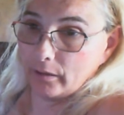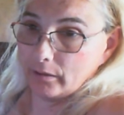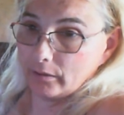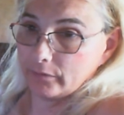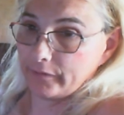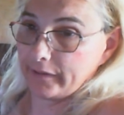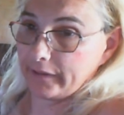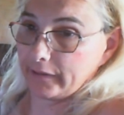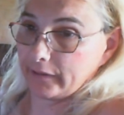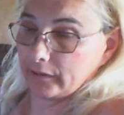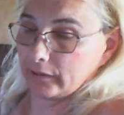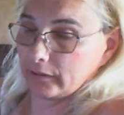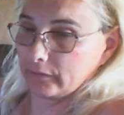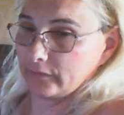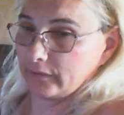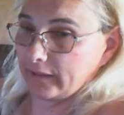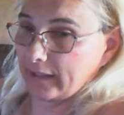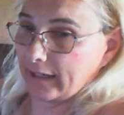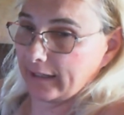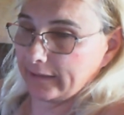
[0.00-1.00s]
guy,
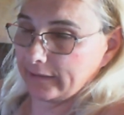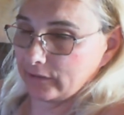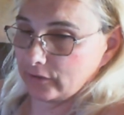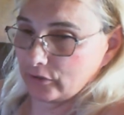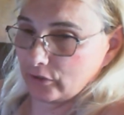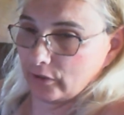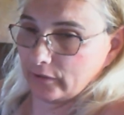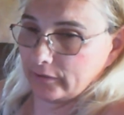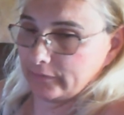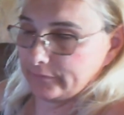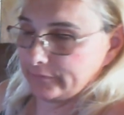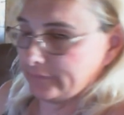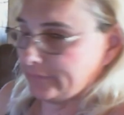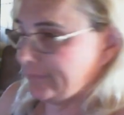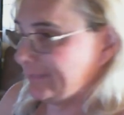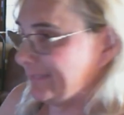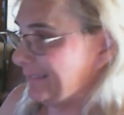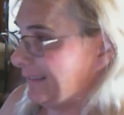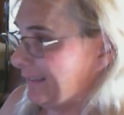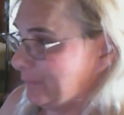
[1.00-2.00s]
he was going on
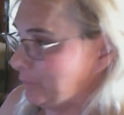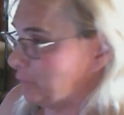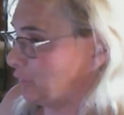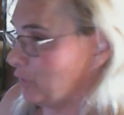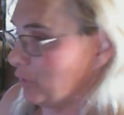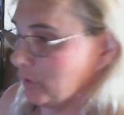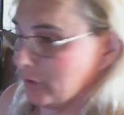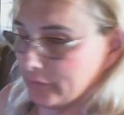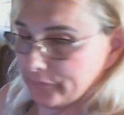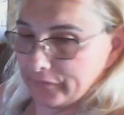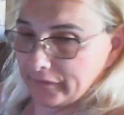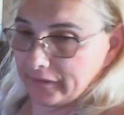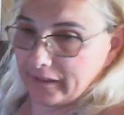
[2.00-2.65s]
vacation when